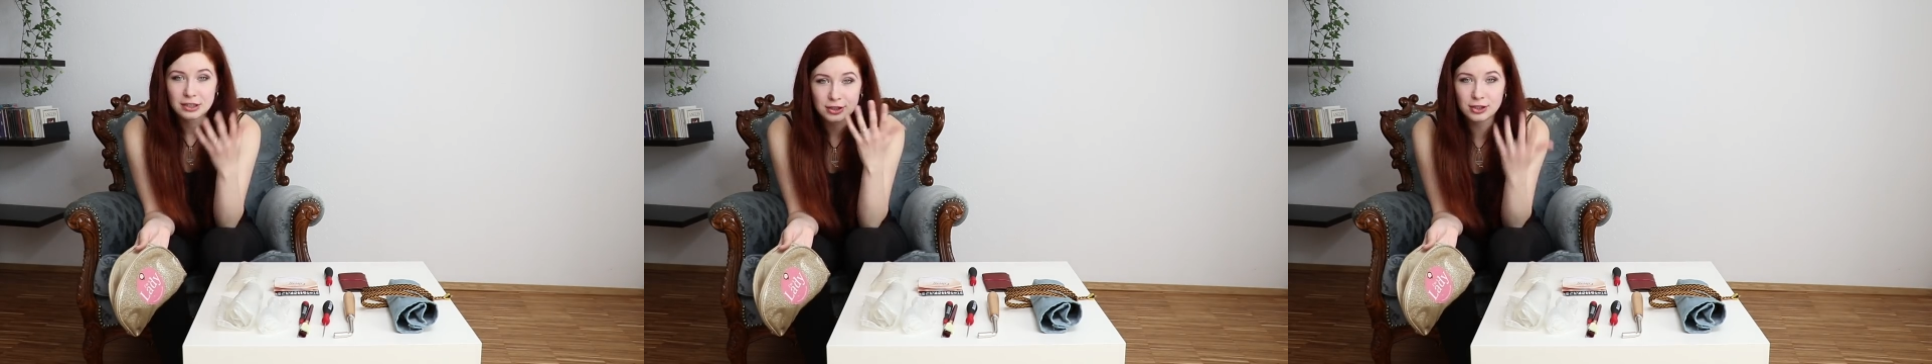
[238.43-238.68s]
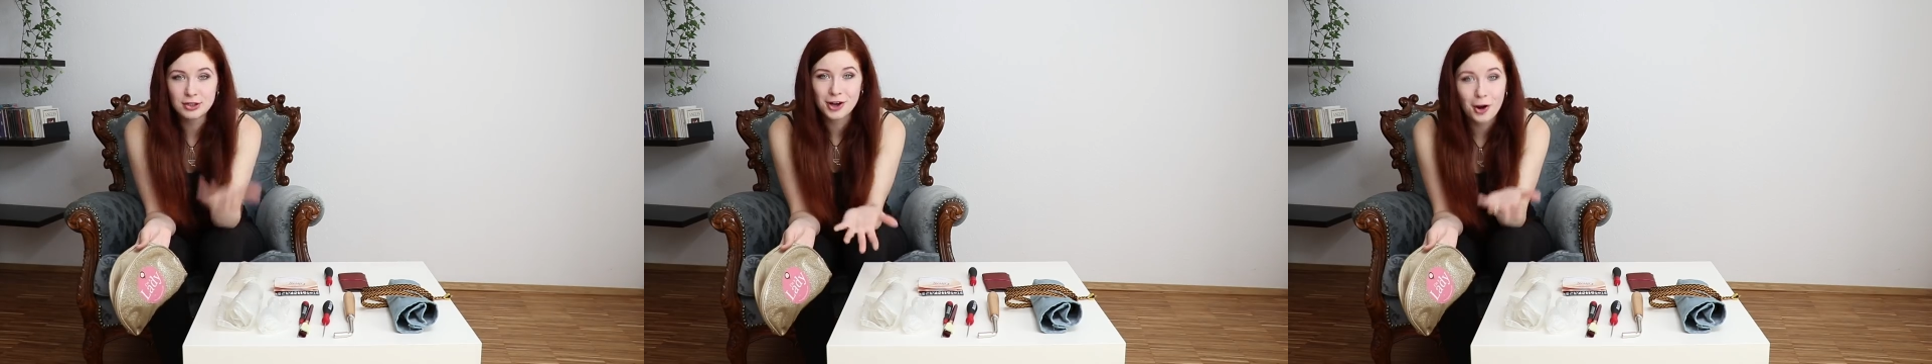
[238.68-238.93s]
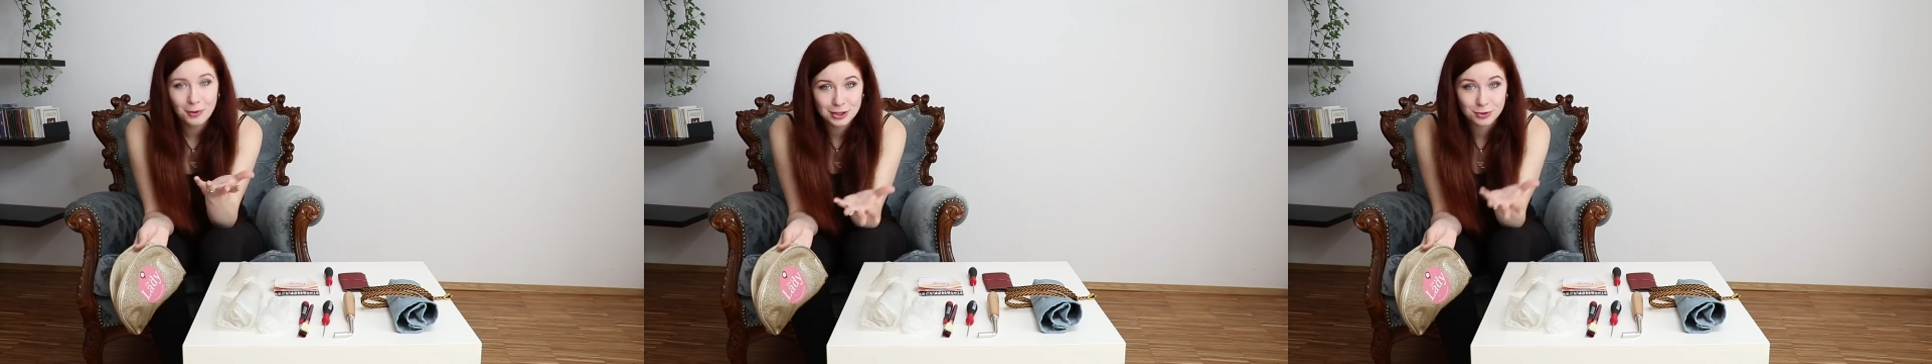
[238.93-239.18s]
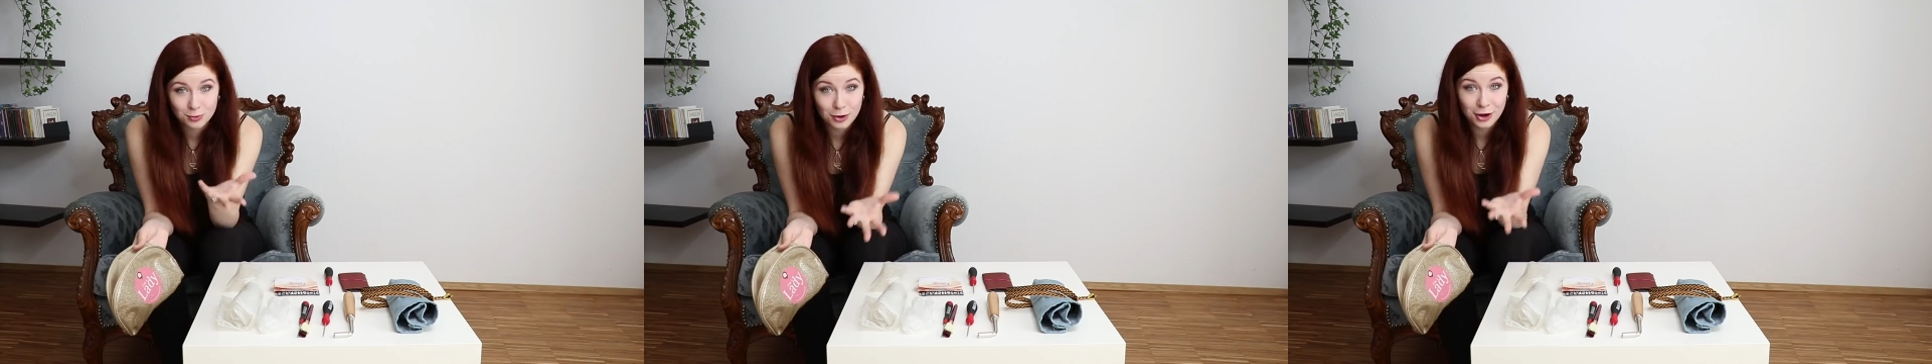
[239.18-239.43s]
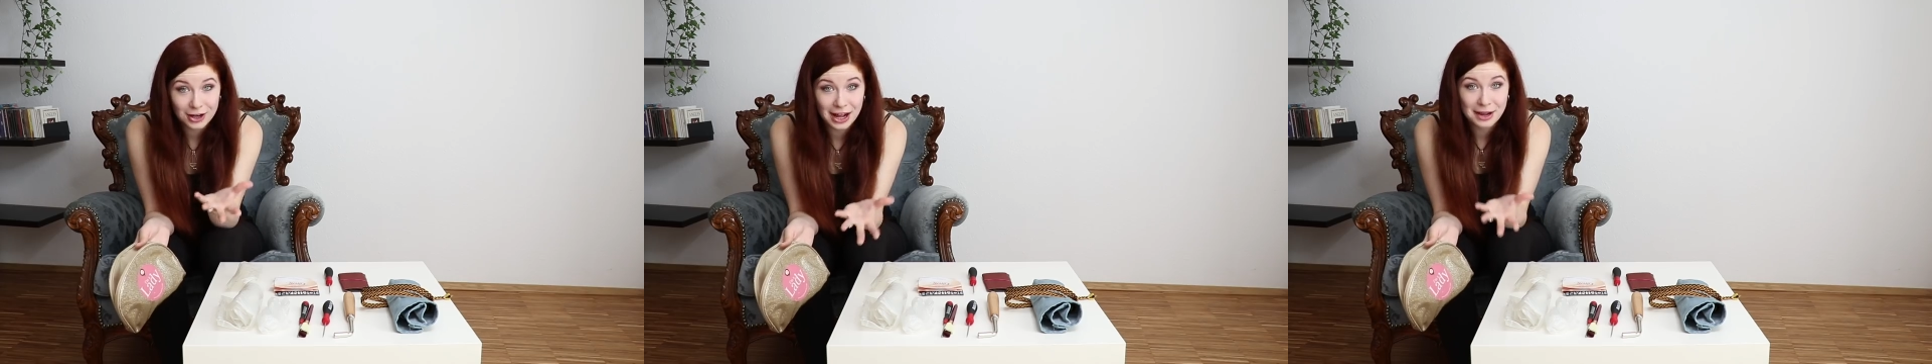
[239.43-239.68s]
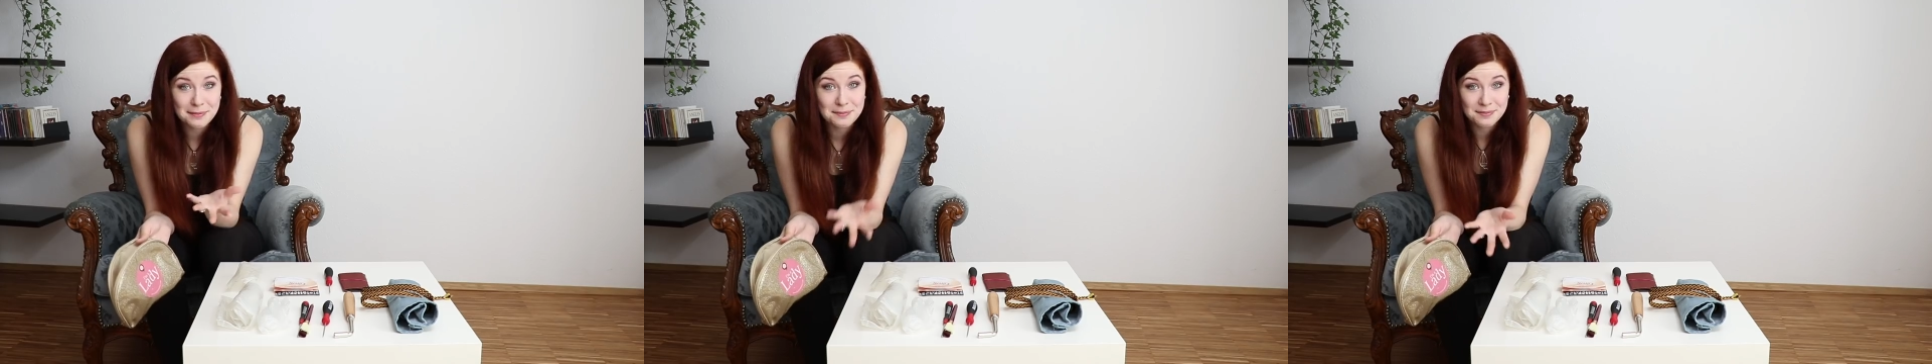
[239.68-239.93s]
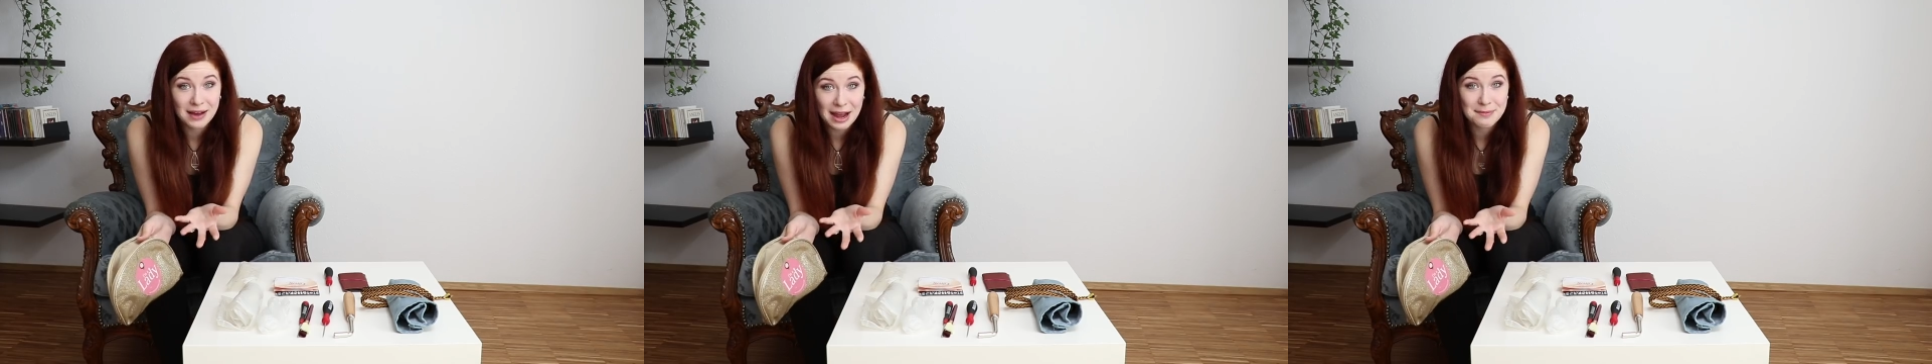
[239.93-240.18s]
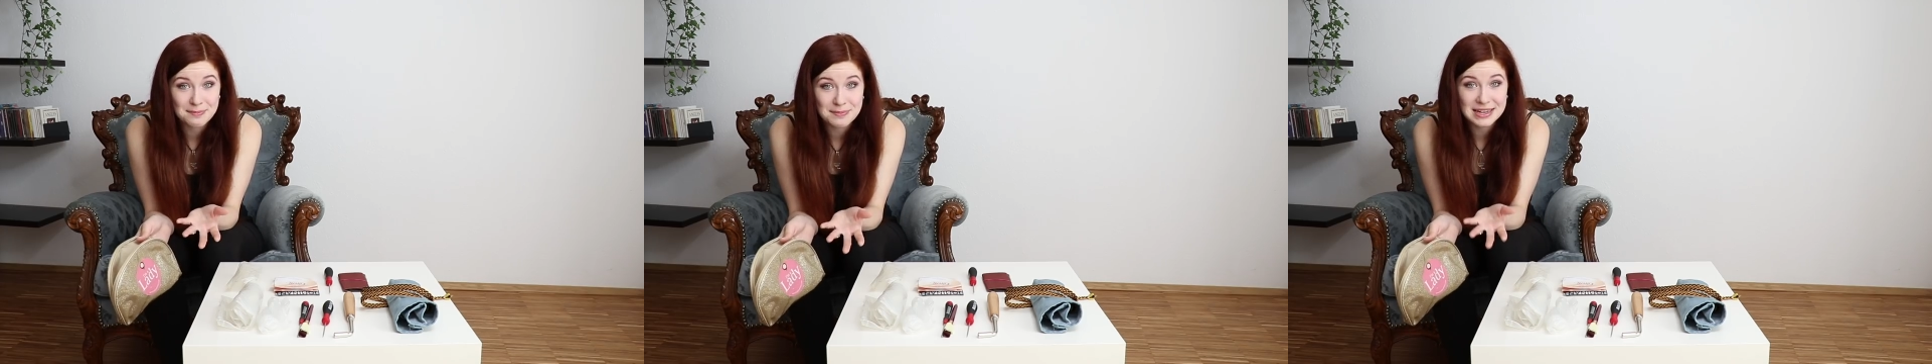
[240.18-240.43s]
you know which word I'm
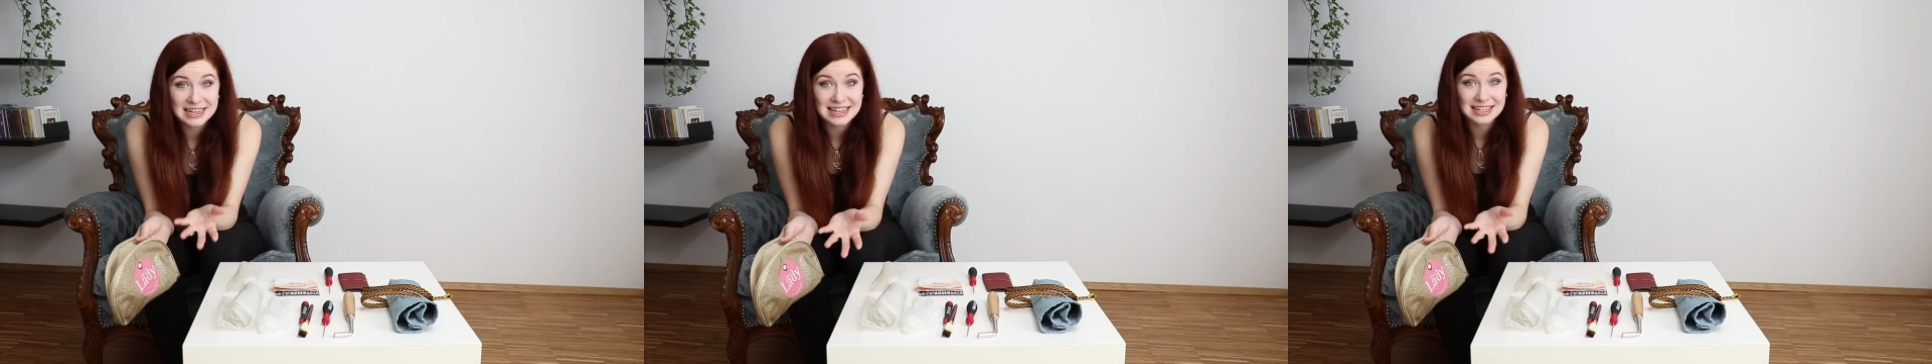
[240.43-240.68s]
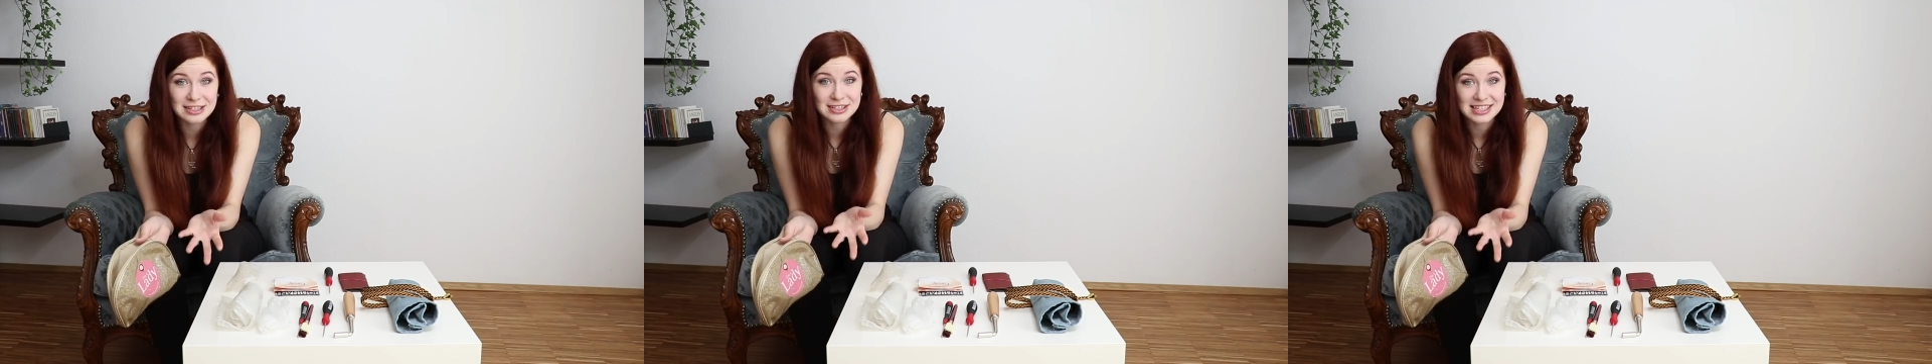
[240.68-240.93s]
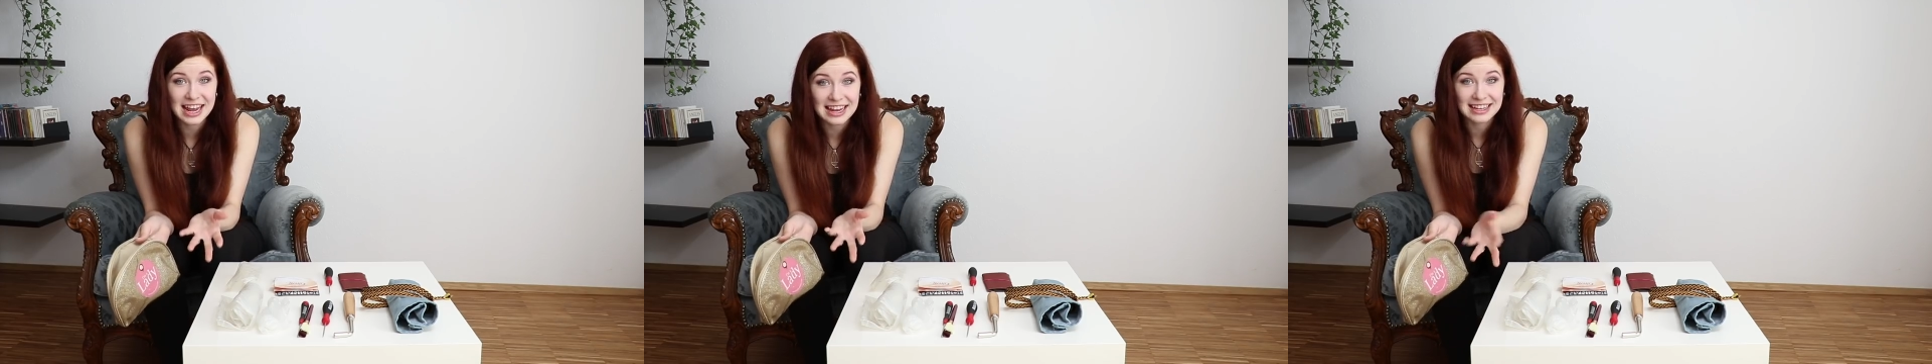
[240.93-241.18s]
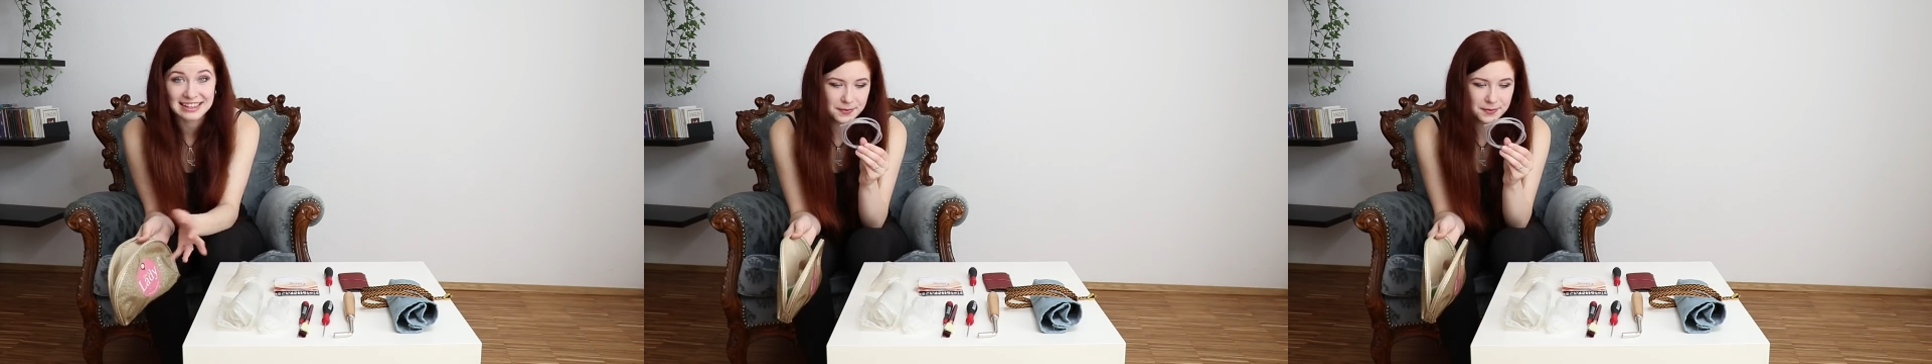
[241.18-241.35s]
meaning to say.